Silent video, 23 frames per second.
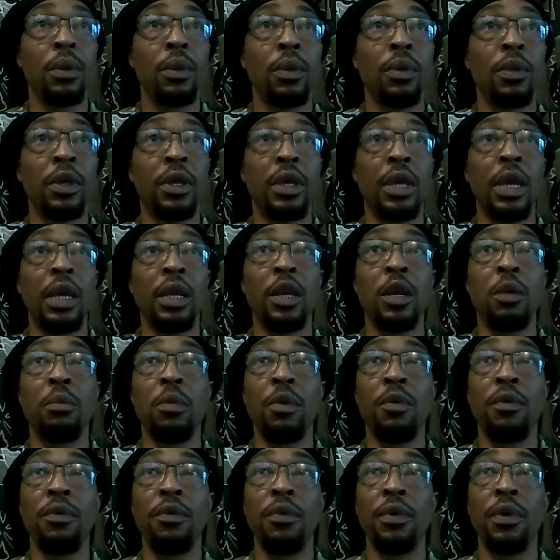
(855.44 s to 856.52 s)
The kingdom
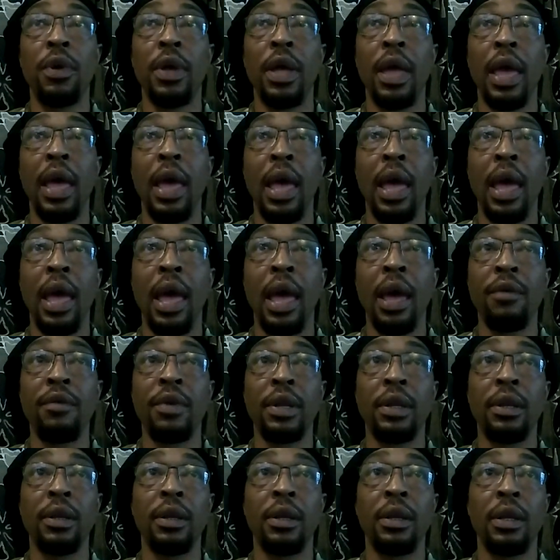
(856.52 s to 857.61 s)
of
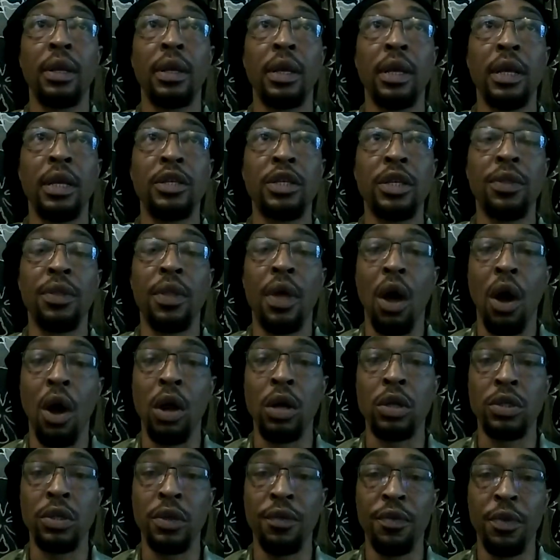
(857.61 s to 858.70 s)
heaven is in the
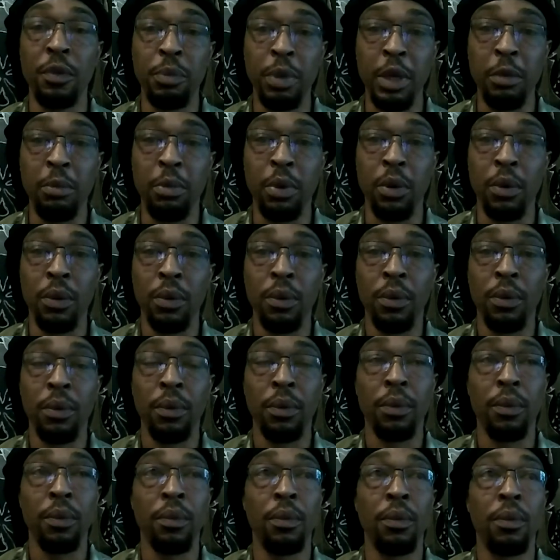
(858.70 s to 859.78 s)
hearts of the people.
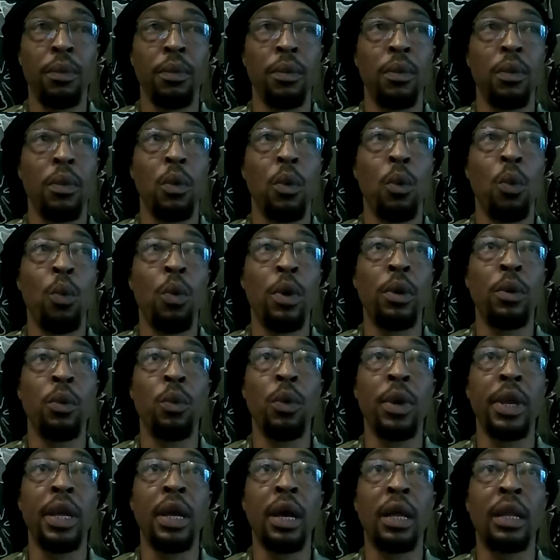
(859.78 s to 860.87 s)
When
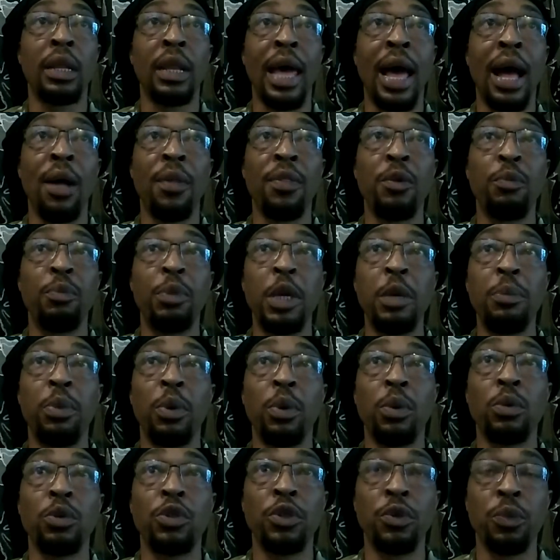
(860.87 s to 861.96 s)
we allow the
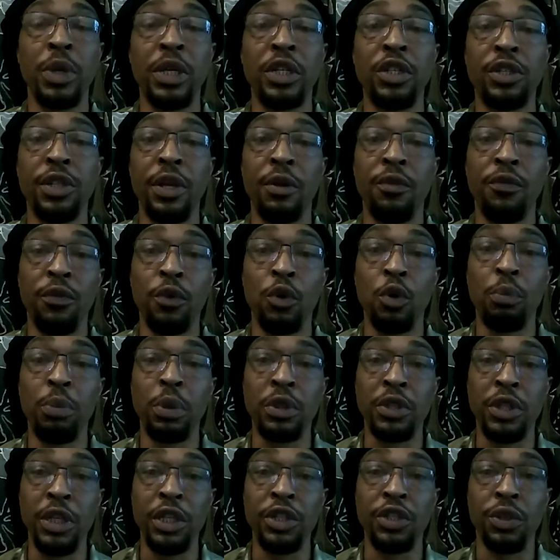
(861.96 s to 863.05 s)
people to reach their full
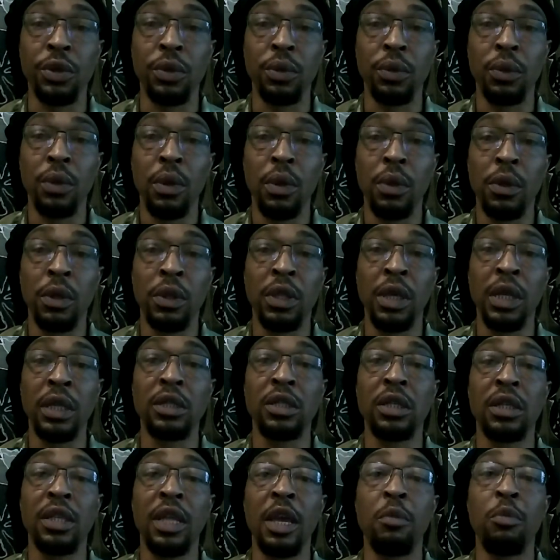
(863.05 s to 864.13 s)
potential, the things
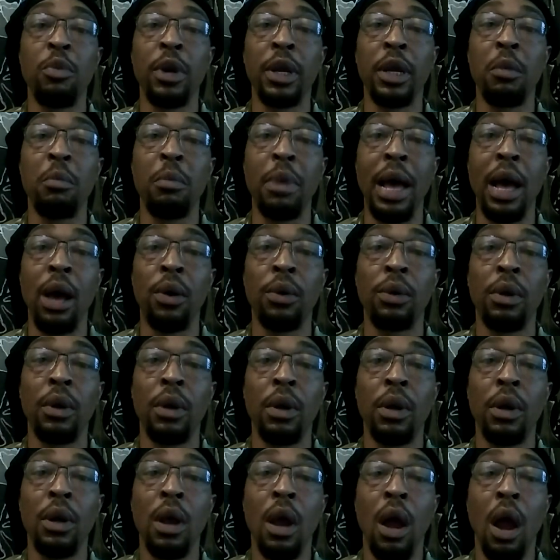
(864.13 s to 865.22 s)
that they bring about
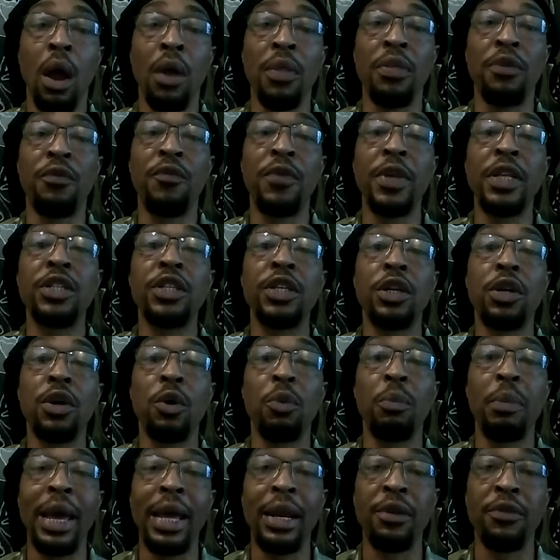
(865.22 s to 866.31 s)
are the physical
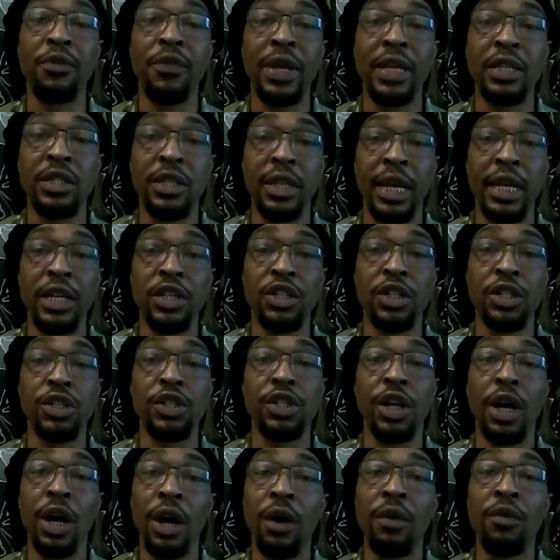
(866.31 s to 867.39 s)
manifestations
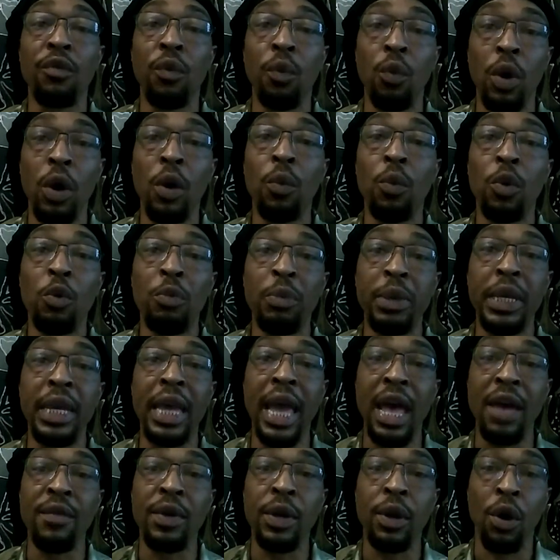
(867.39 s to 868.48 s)
of what will be
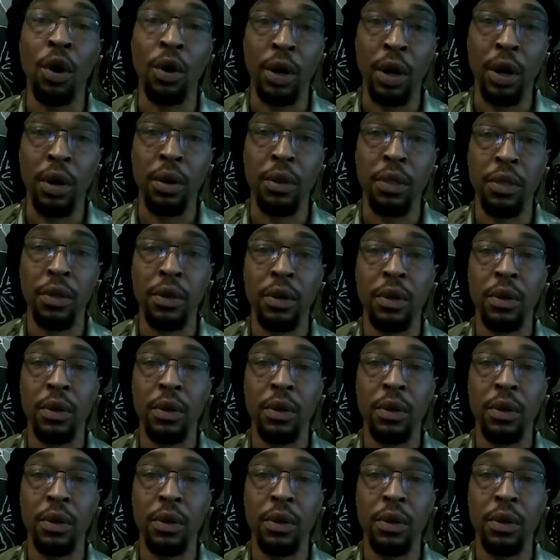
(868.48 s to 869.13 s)
heaven on earth.